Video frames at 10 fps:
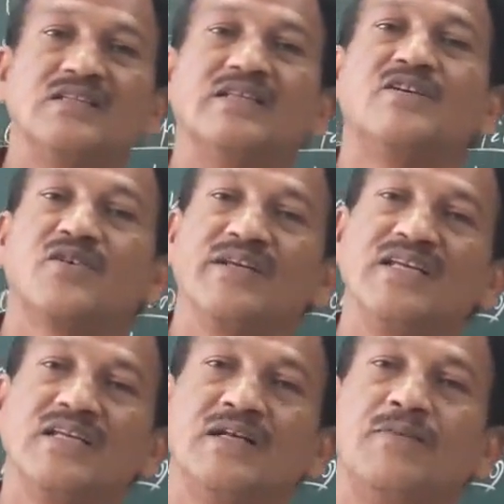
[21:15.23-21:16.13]
the
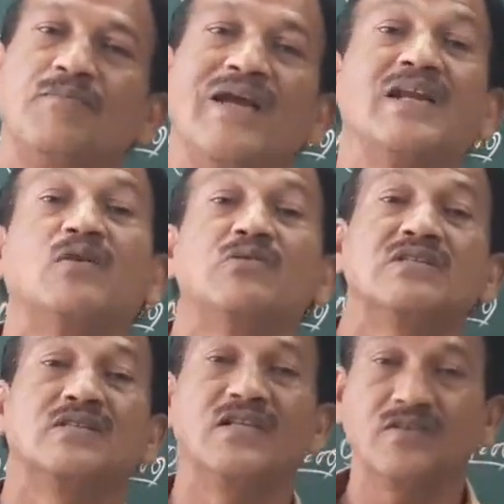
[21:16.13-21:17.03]
drawee may
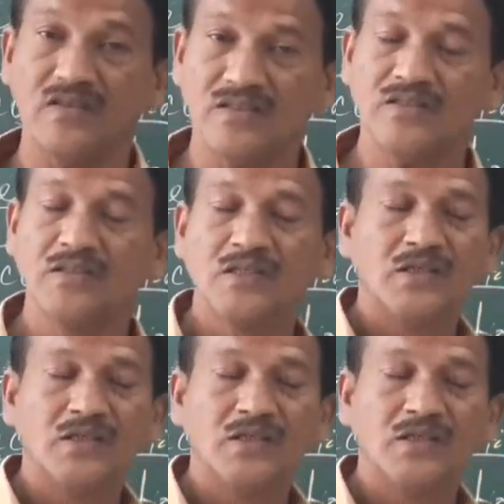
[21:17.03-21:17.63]
request the drawer